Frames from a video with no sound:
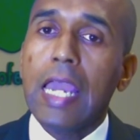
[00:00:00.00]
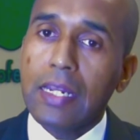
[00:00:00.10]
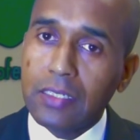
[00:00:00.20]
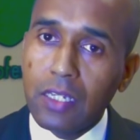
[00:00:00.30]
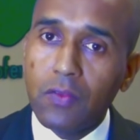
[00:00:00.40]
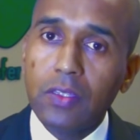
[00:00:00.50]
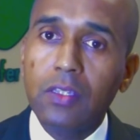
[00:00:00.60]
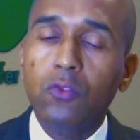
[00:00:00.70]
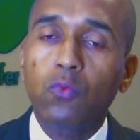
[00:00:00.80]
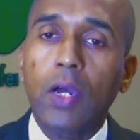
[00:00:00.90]
and
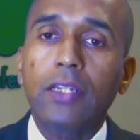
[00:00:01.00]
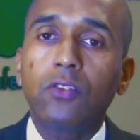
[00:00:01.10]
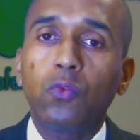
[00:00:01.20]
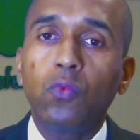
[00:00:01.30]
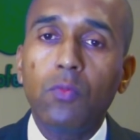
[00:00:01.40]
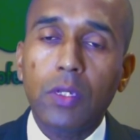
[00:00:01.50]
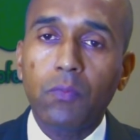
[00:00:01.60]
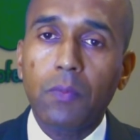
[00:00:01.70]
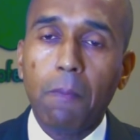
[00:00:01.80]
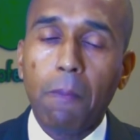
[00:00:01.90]
giving this right to women.